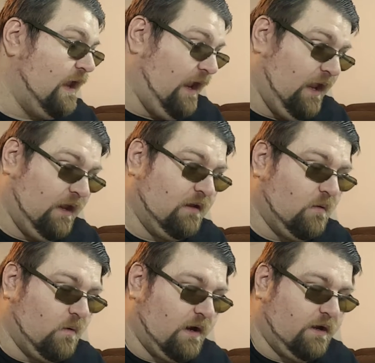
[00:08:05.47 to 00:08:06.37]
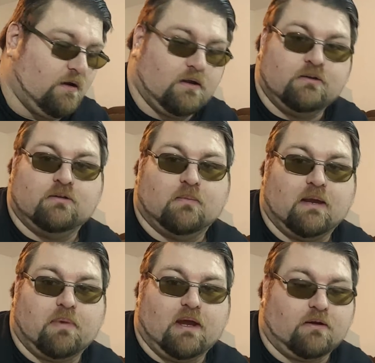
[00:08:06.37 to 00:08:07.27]
egg white onto my
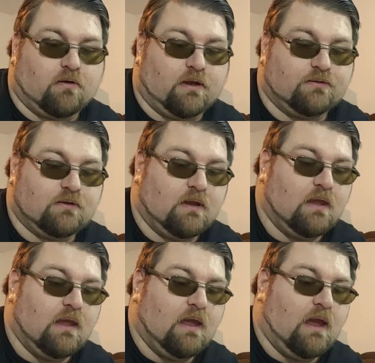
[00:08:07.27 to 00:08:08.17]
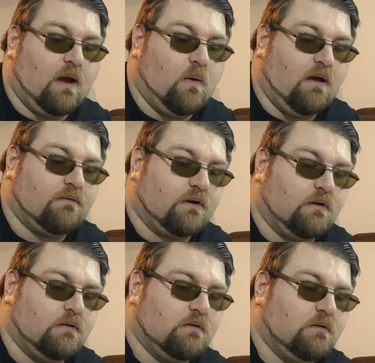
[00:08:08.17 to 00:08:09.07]
pie crust. However,